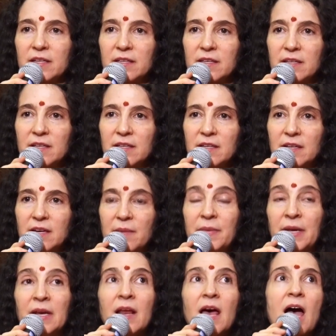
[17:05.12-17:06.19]
I
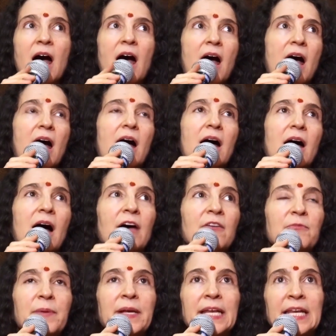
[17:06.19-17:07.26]
mean,
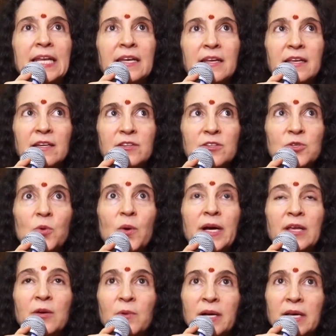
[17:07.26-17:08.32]
I've been in India
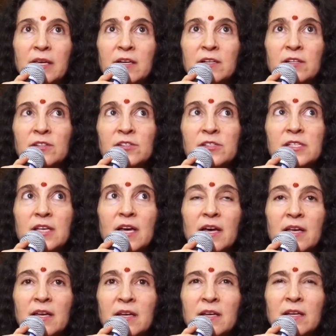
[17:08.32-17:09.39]
21 years
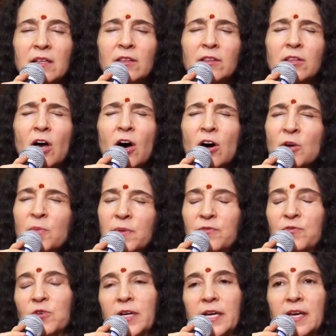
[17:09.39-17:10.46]
and long
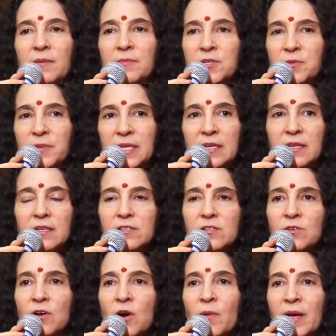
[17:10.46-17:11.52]
before I came to India.
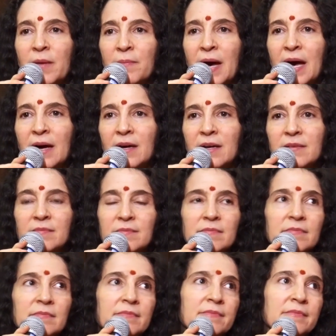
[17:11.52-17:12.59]
So going back
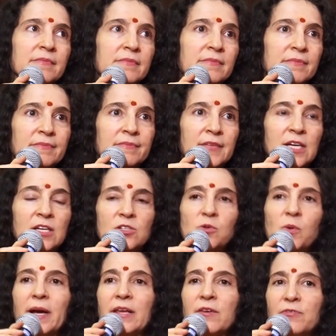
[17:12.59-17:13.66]

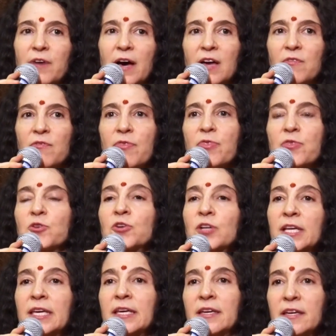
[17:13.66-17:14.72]
25,
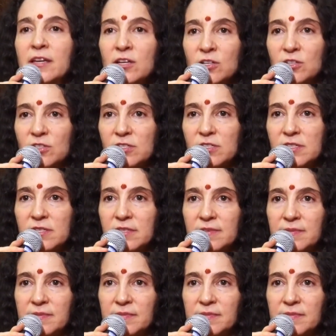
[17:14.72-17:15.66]
30 years,